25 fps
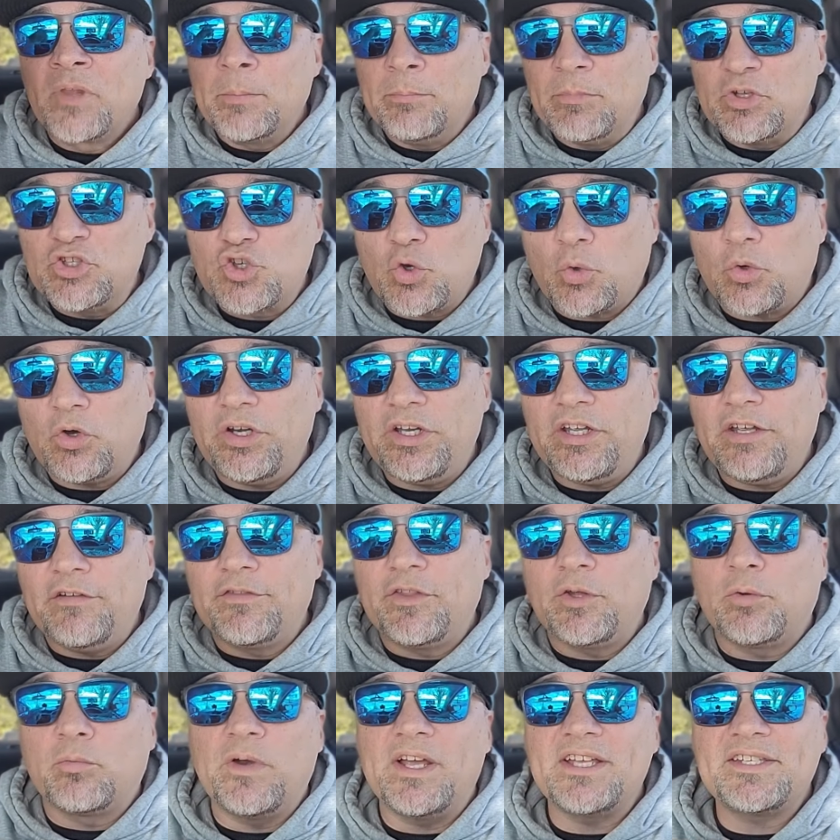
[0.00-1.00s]
majority
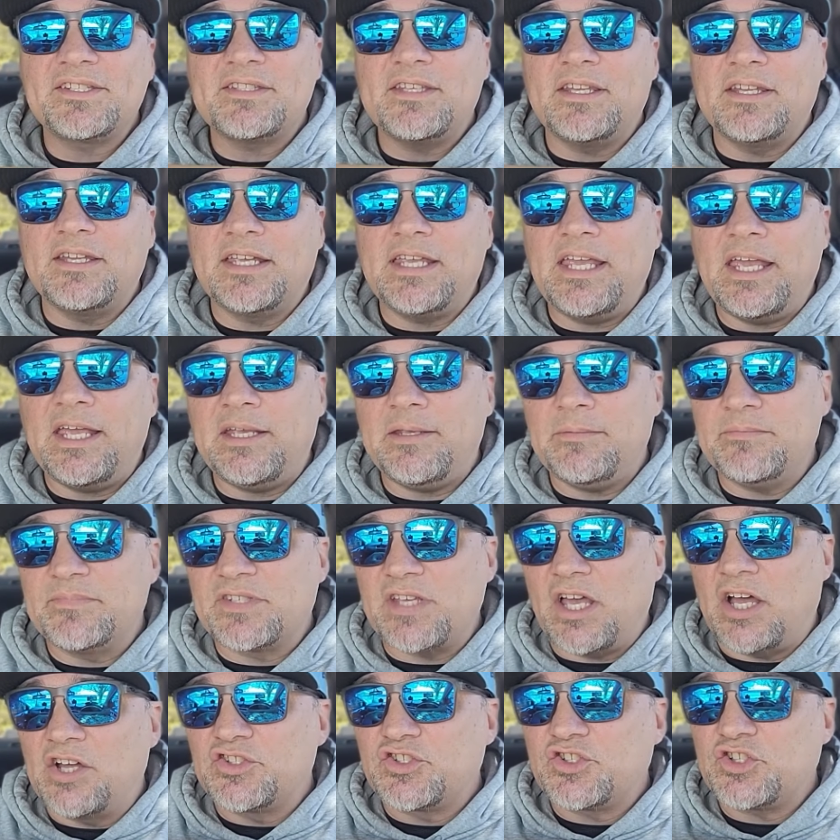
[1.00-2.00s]
of the rest of the
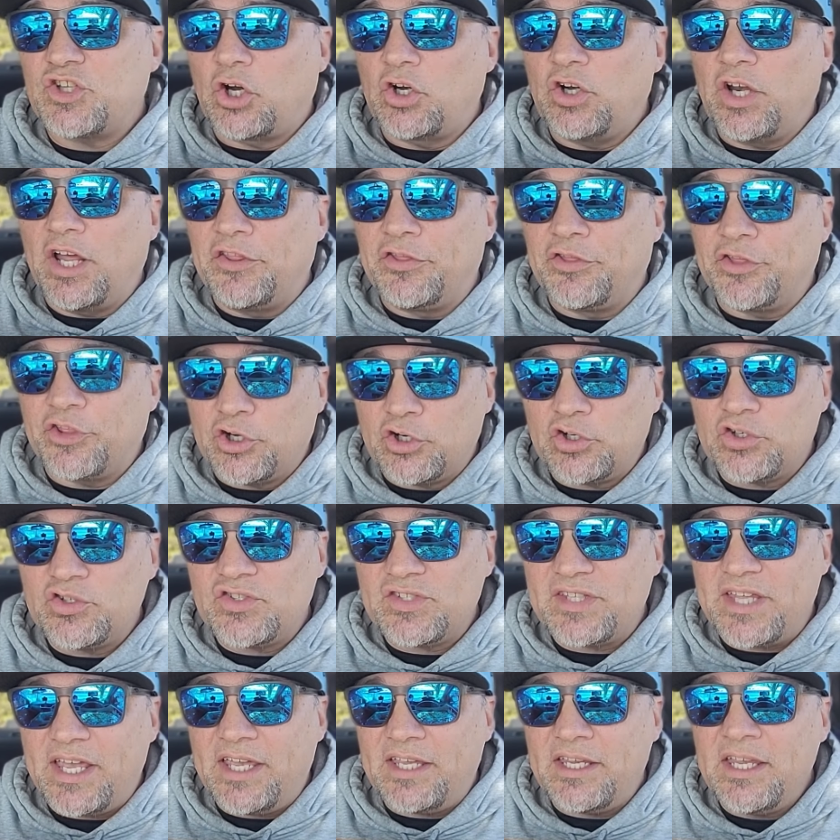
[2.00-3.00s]
games start on
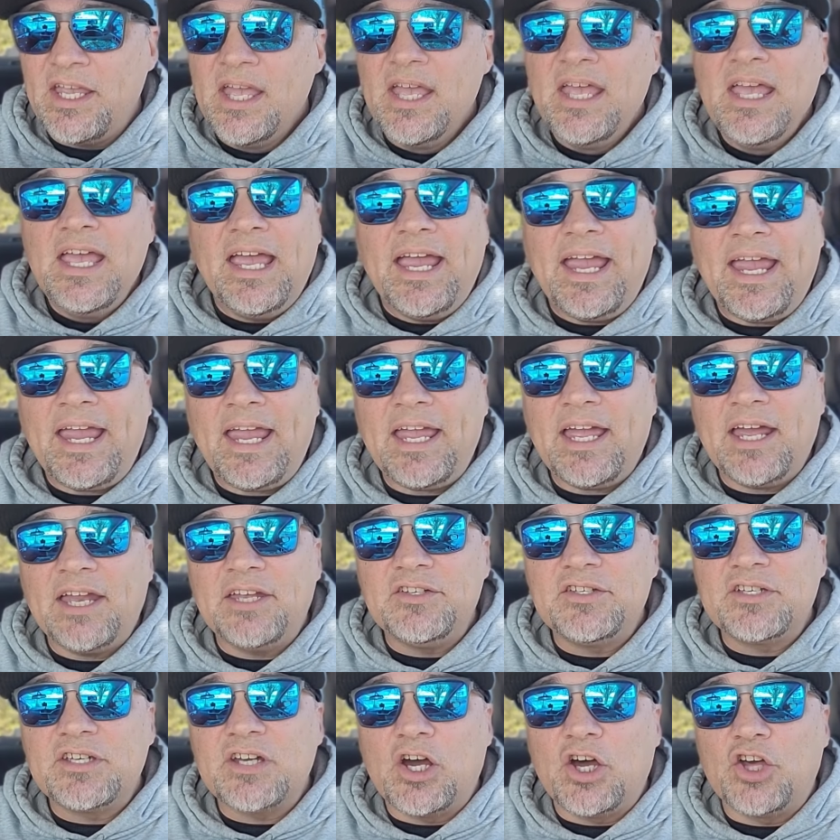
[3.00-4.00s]
Thursday,
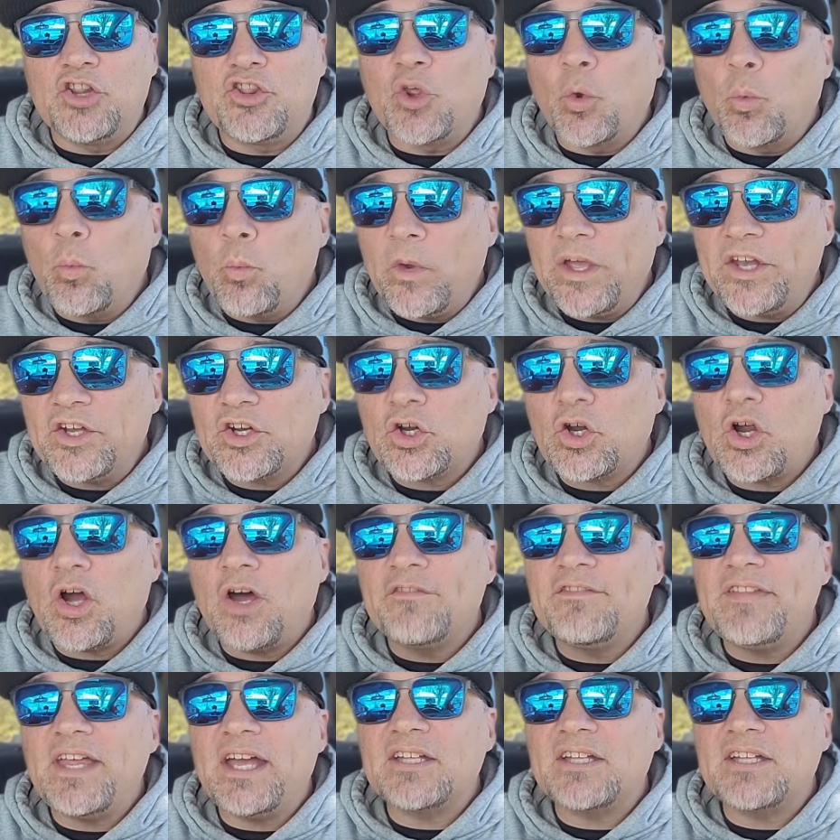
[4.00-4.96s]
and the winner of